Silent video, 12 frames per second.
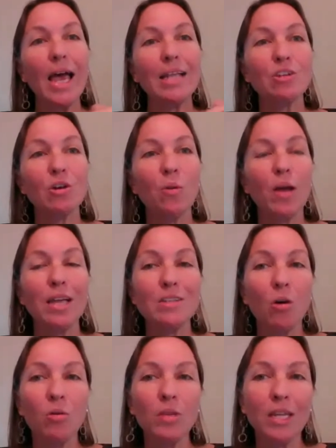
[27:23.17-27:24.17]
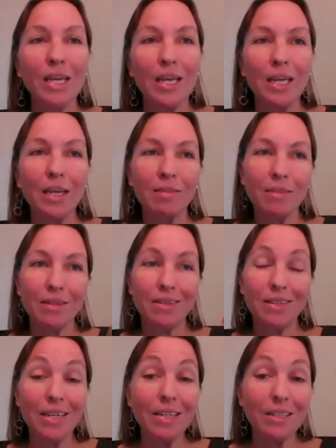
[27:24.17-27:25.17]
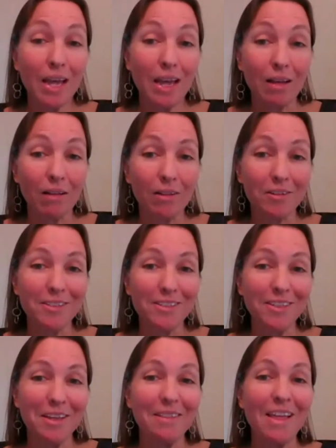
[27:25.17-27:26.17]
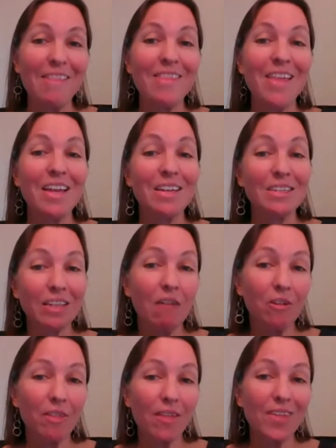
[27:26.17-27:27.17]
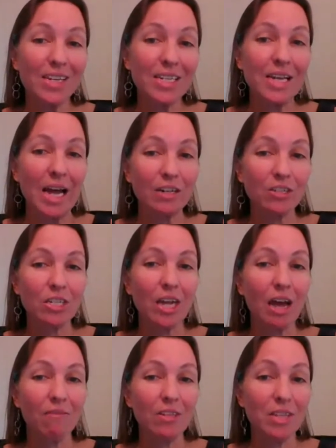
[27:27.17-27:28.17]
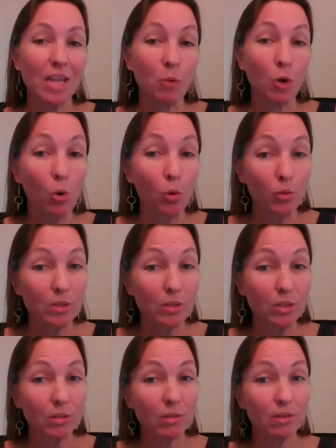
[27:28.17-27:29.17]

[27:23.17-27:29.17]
And so it's only in the details that they discover that they didn't actually have the same goals.